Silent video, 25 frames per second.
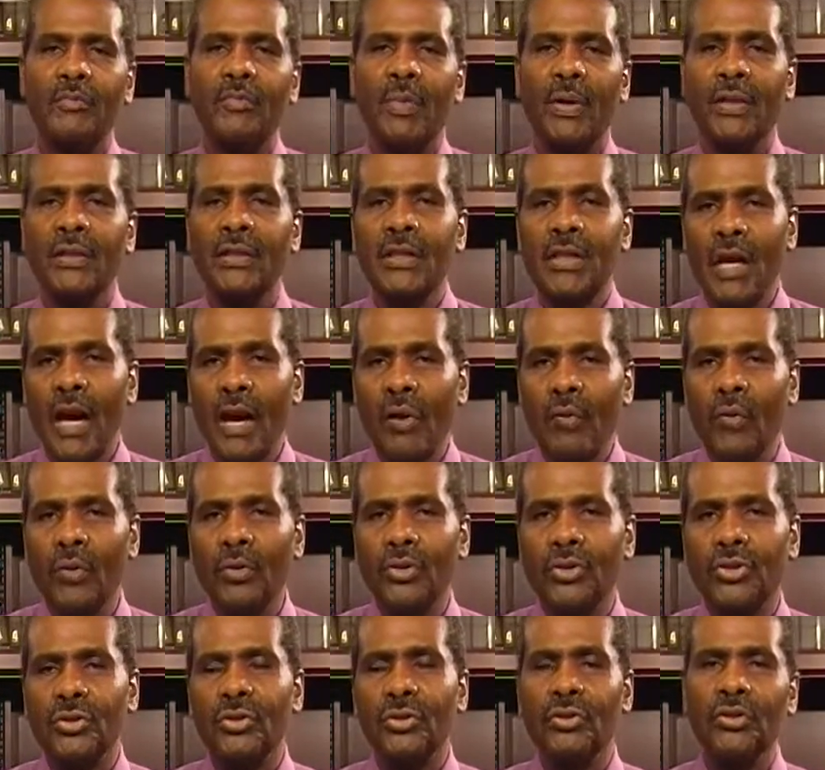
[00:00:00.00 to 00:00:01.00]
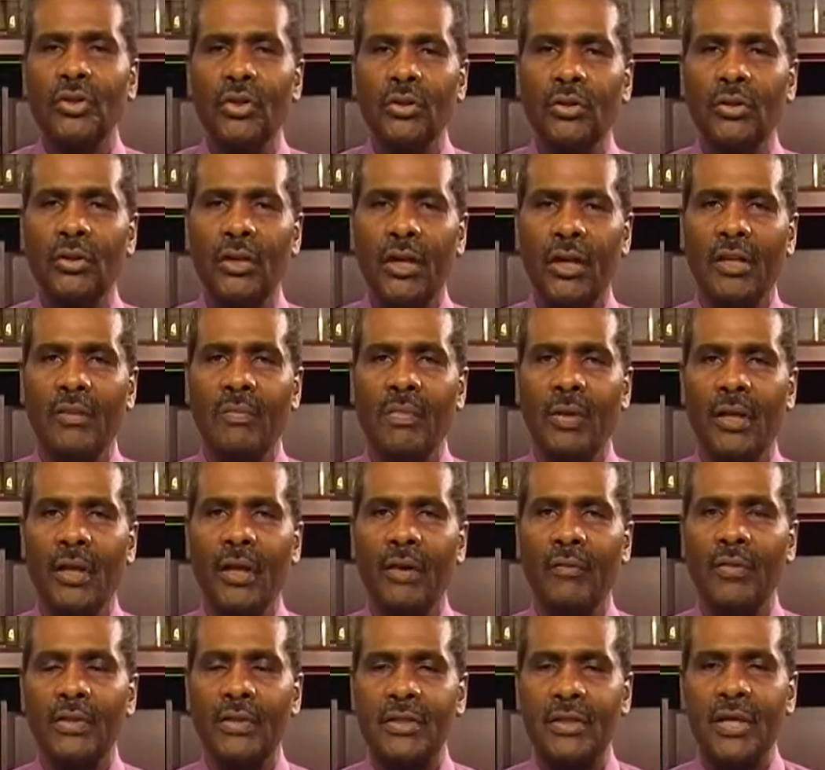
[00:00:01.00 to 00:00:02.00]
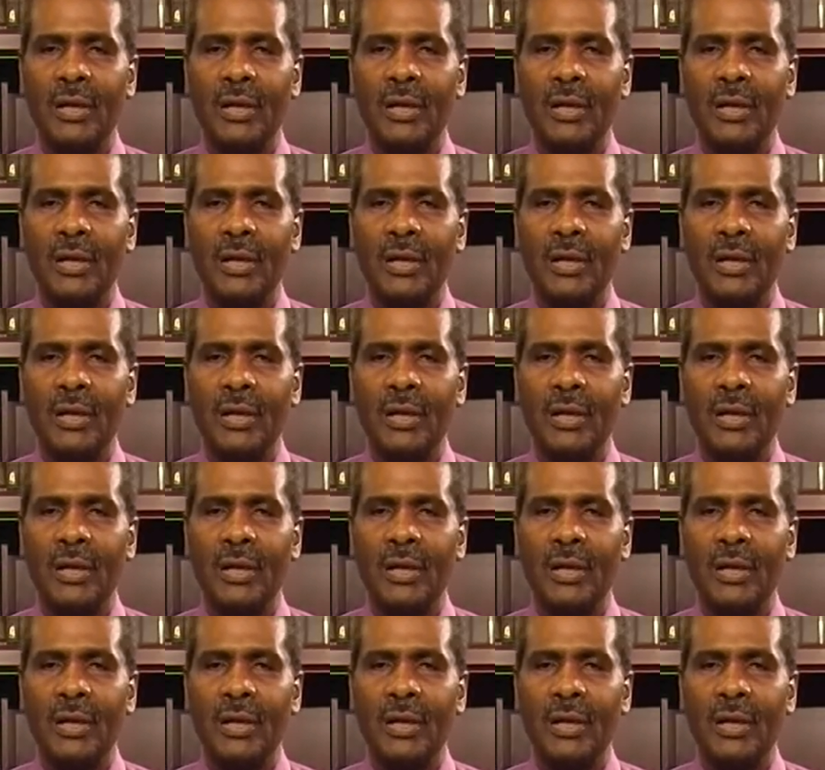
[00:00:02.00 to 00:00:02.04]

But I want you to know, dearly beloved,